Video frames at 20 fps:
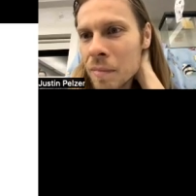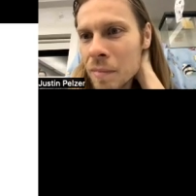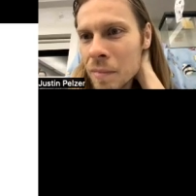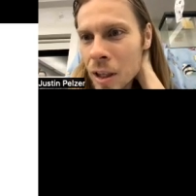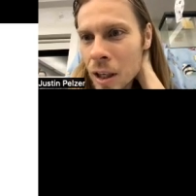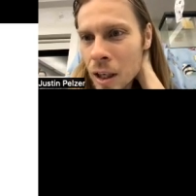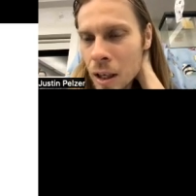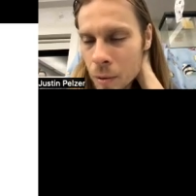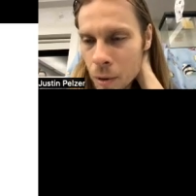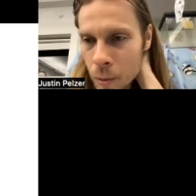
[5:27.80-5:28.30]

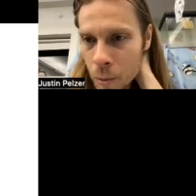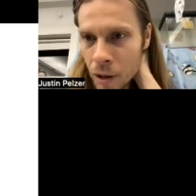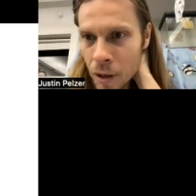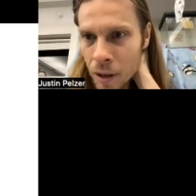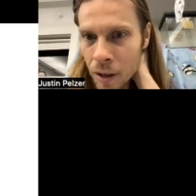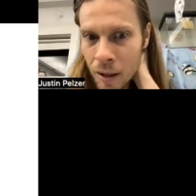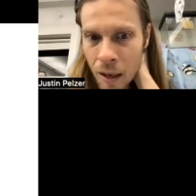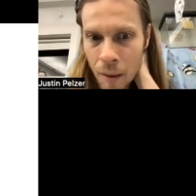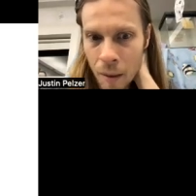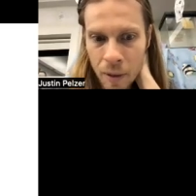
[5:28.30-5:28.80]
Take a moment
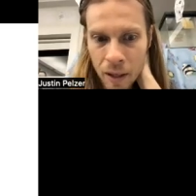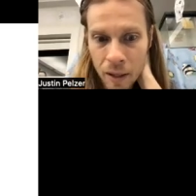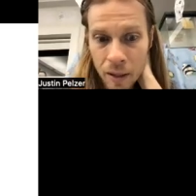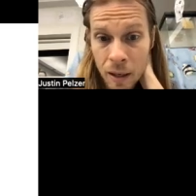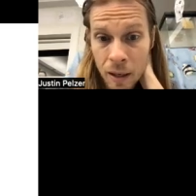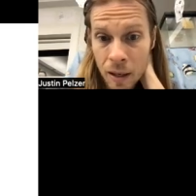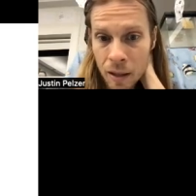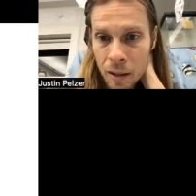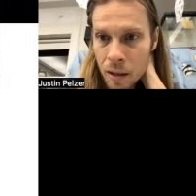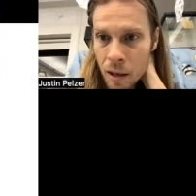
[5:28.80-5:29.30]
to let that make
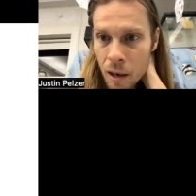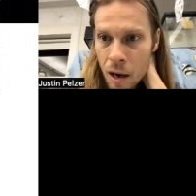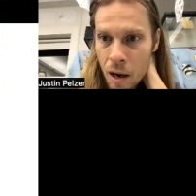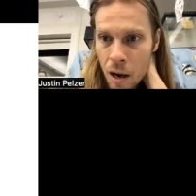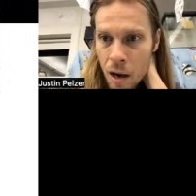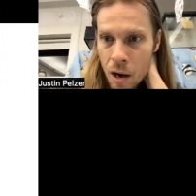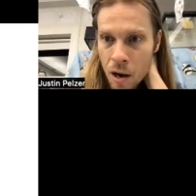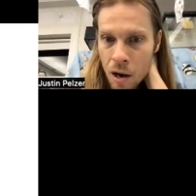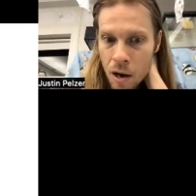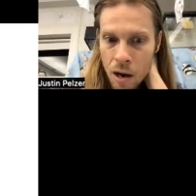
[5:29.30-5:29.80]
sense.
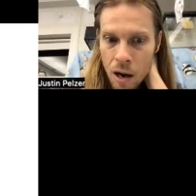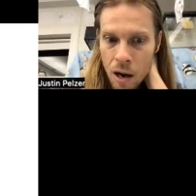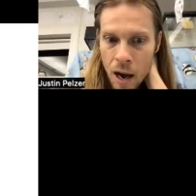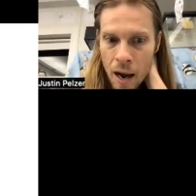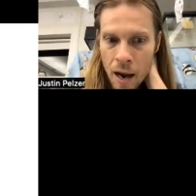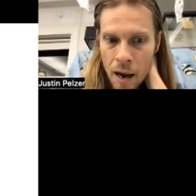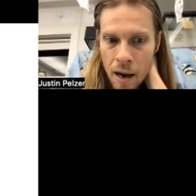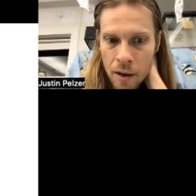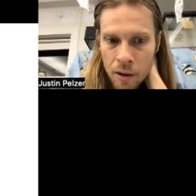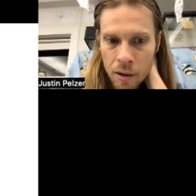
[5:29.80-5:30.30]

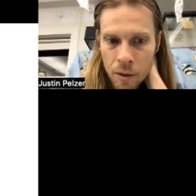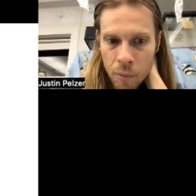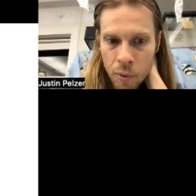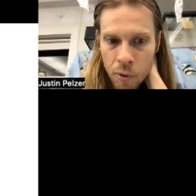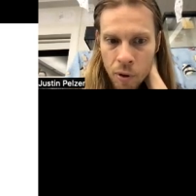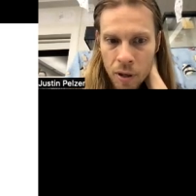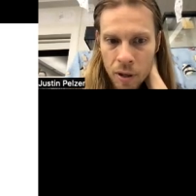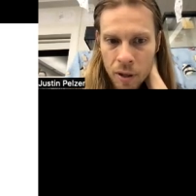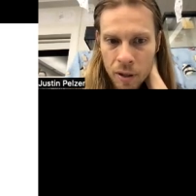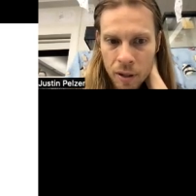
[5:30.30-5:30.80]
And the
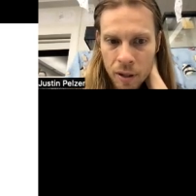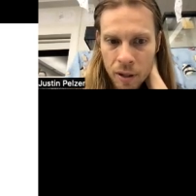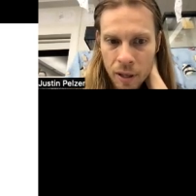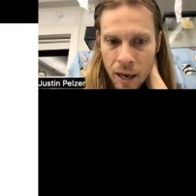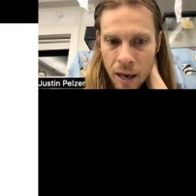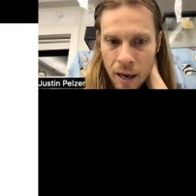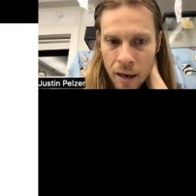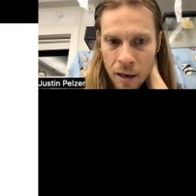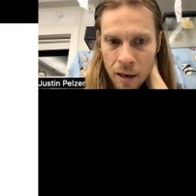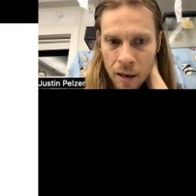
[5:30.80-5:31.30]
point is
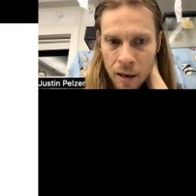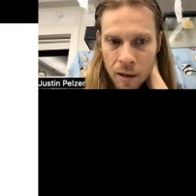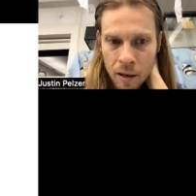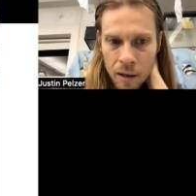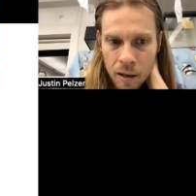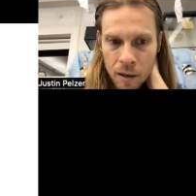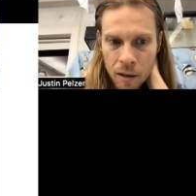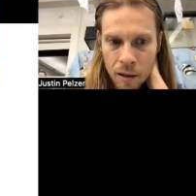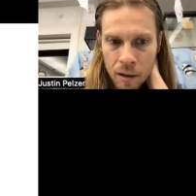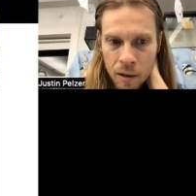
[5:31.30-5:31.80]

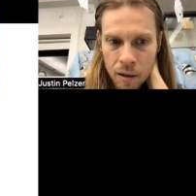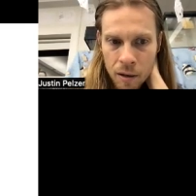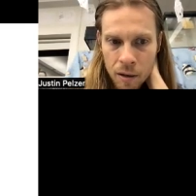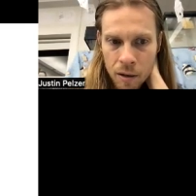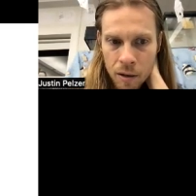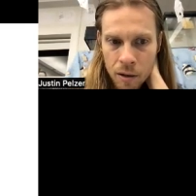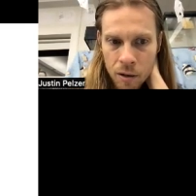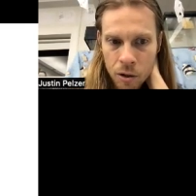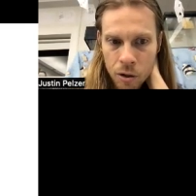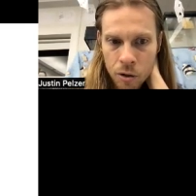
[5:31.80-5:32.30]
that
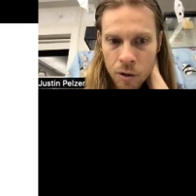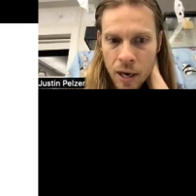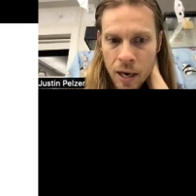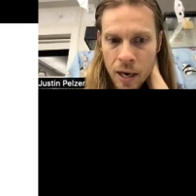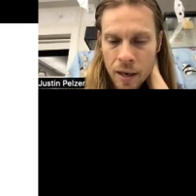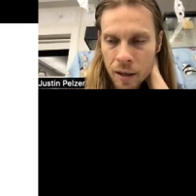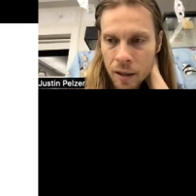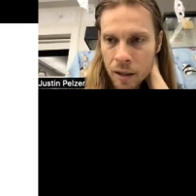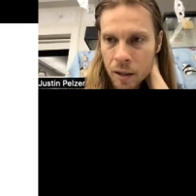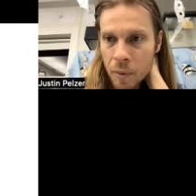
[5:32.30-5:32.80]
the
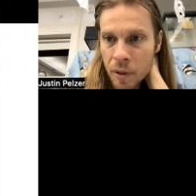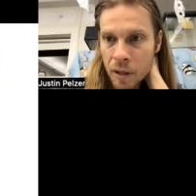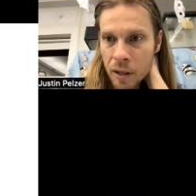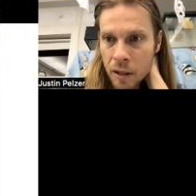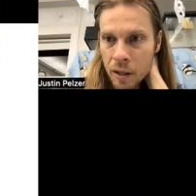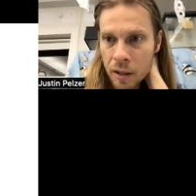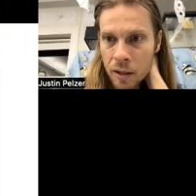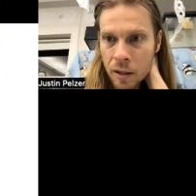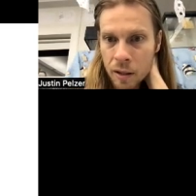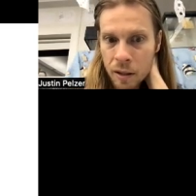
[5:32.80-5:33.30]
train
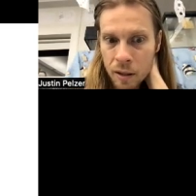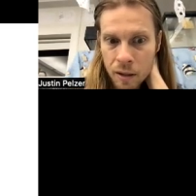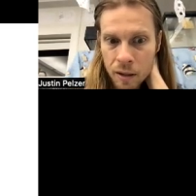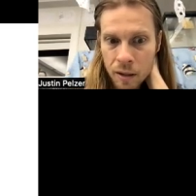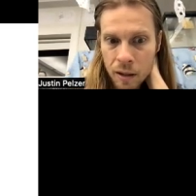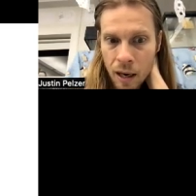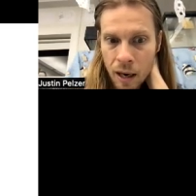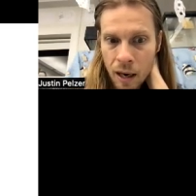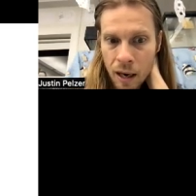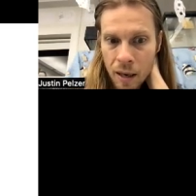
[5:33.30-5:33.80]
experiences a
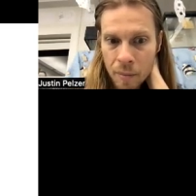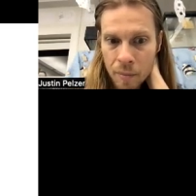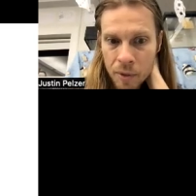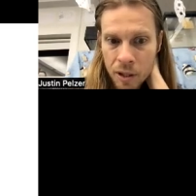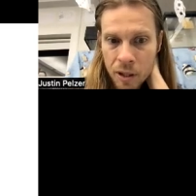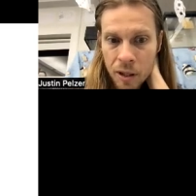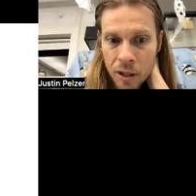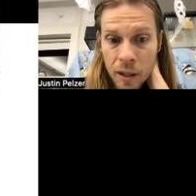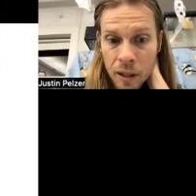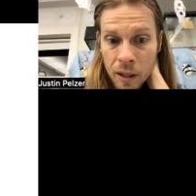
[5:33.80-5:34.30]
time
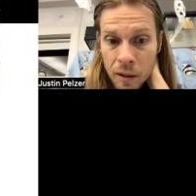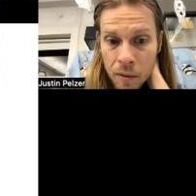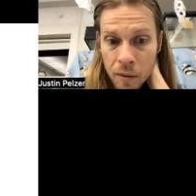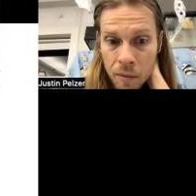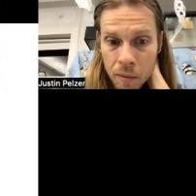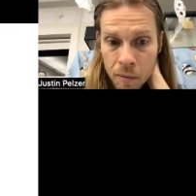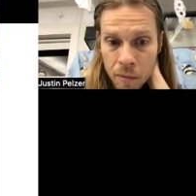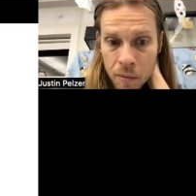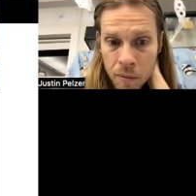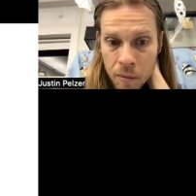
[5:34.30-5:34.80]
t.